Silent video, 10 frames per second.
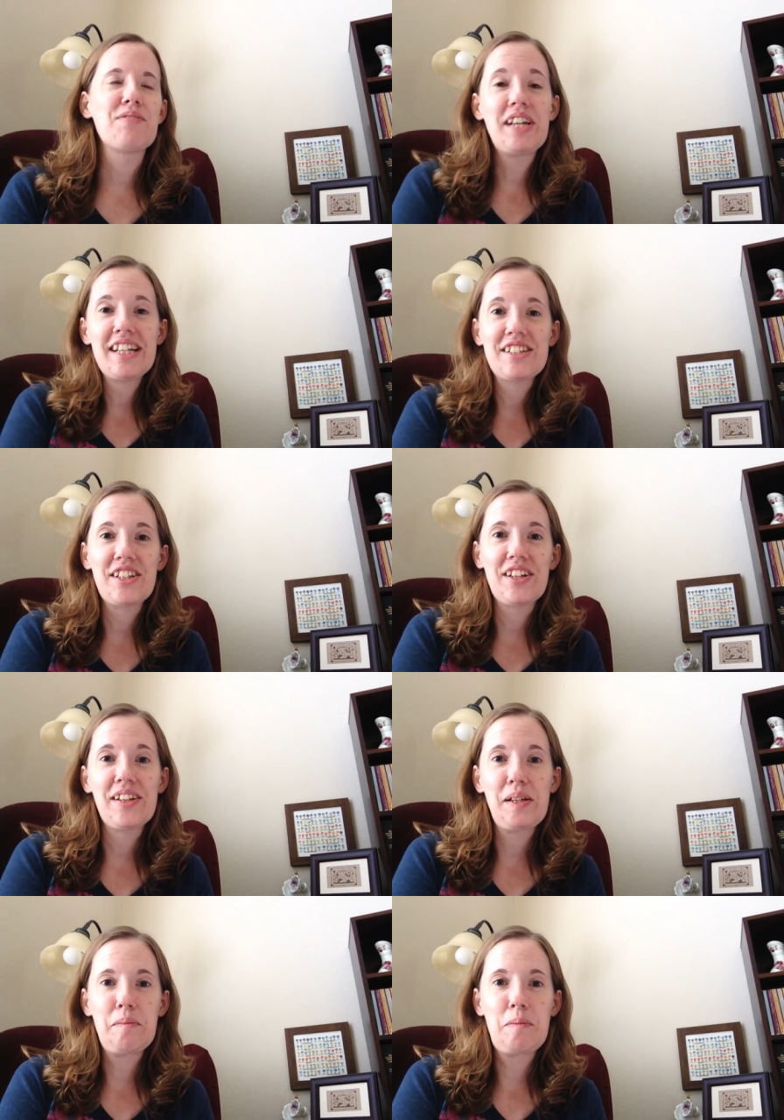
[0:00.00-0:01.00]
for next year a
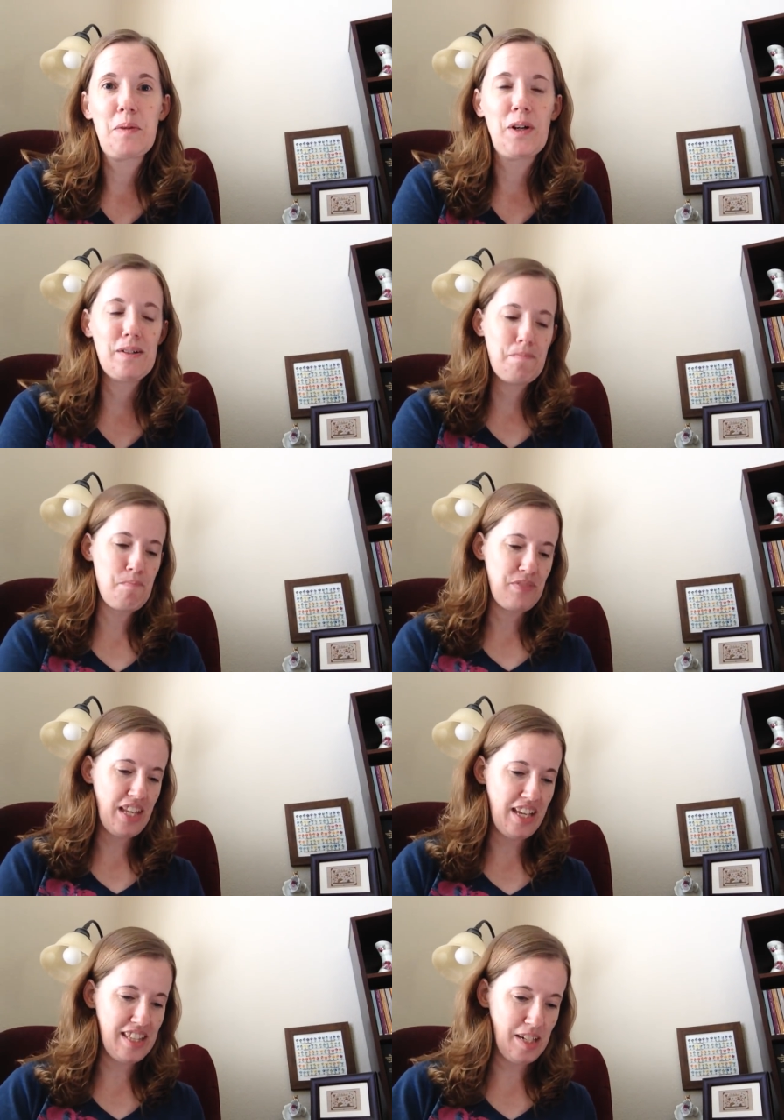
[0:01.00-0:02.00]
little bit more,
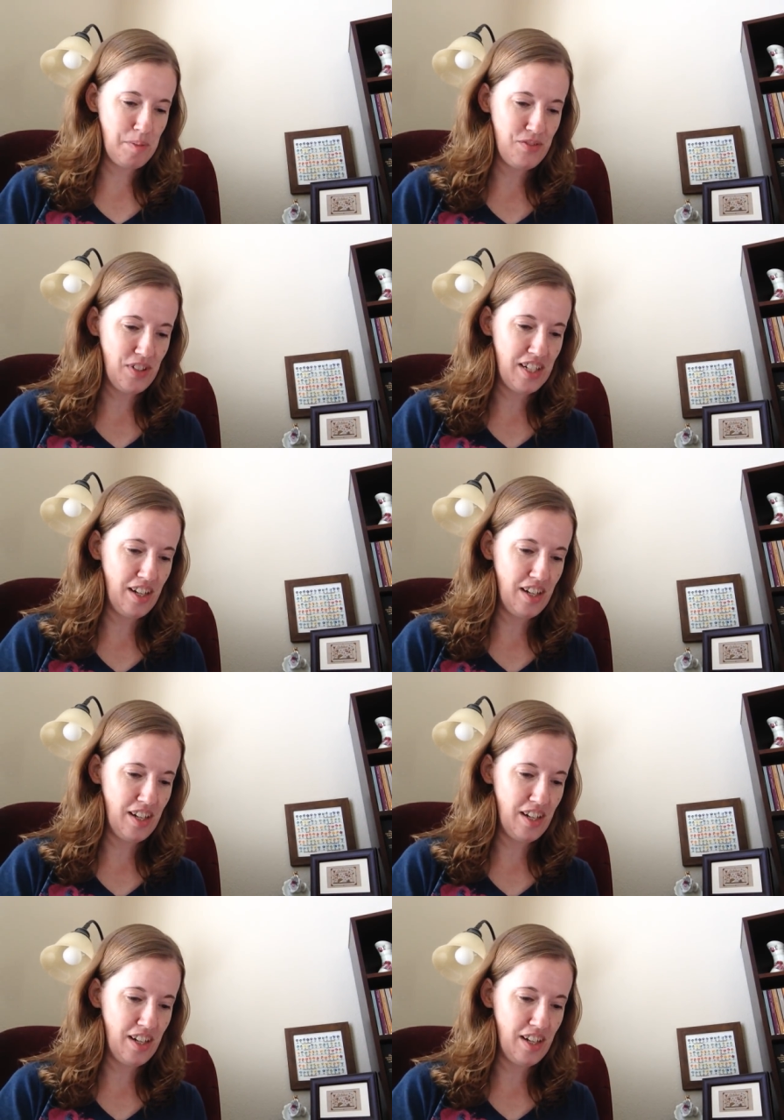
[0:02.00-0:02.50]
and that'll be fun.